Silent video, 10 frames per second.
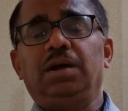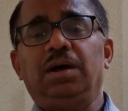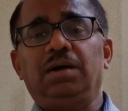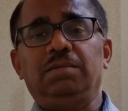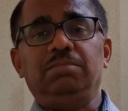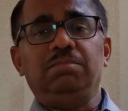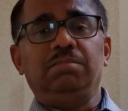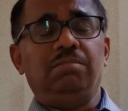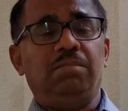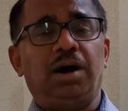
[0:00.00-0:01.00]
uh,
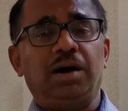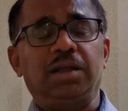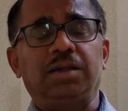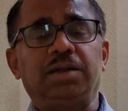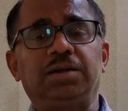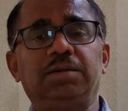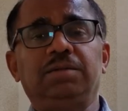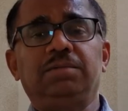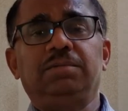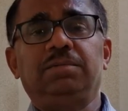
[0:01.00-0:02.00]
marketed,
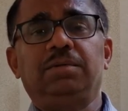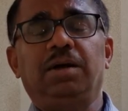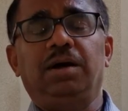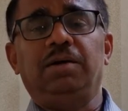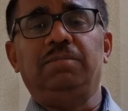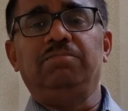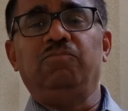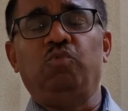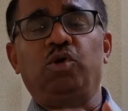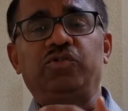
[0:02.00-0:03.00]

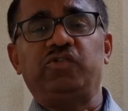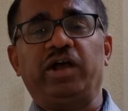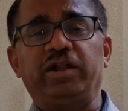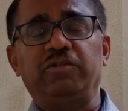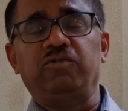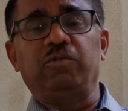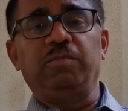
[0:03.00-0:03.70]
what channels to